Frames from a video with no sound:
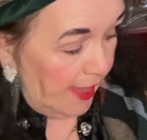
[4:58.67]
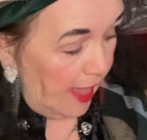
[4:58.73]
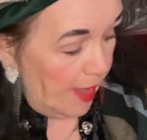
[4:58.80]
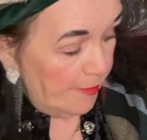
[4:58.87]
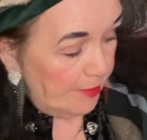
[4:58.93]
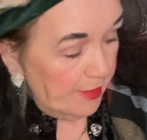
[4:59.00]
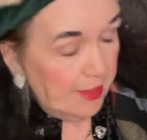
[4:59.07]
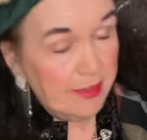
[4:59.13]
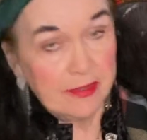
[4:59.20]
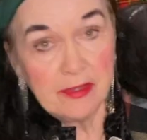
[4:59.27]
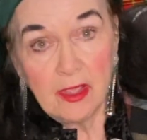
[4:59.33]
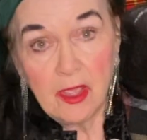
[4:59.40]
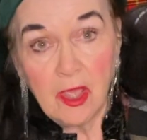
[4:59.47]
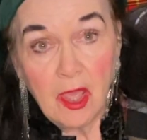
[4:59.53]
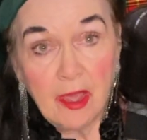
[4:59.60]
happened
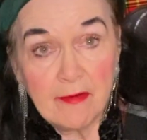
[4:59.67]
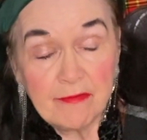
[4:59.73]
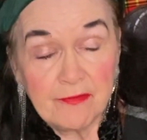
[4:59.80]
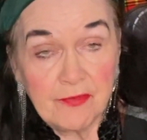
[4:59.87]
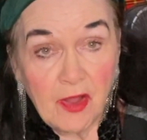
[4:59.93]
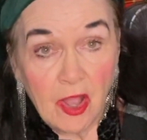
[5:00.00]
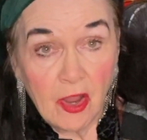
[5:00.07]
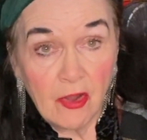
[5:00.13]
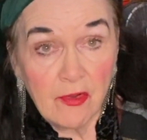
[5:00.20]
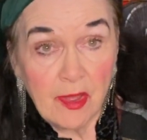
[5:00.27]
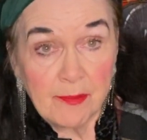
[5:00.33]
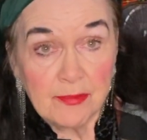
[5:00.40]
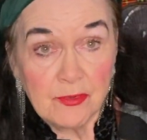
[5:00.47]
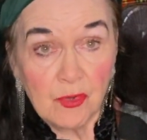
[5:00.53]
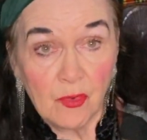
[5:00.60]
far
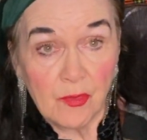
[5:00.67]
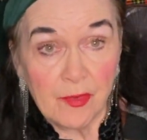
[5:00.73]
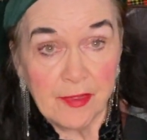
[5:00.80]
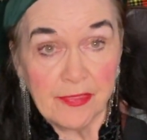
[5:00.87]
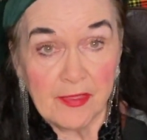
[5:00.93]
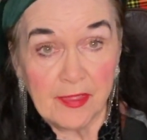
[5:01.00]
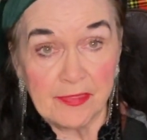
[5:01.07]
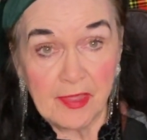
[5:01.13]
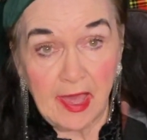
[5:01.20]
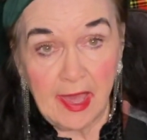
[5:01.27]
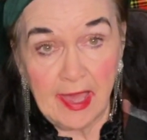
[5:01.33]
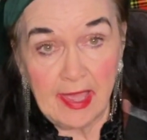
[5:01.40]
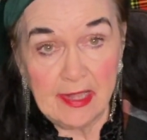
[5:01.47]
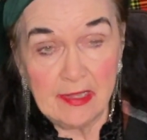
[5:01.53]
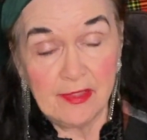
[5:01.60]
up north on the
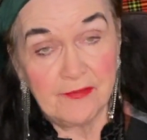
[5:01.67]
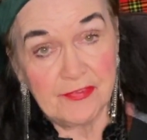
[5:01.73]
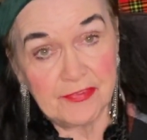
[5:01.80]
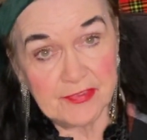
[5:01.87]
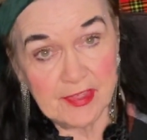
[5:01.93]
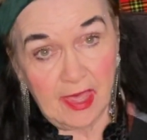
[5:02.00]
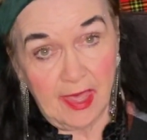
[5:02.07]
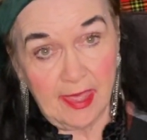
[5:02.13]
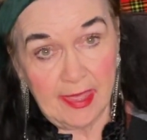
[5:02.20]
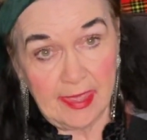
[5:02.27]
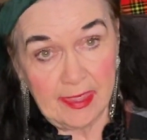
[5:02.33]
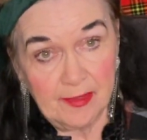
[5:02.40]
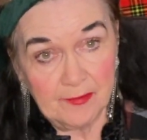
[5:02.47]
Isle of Skye.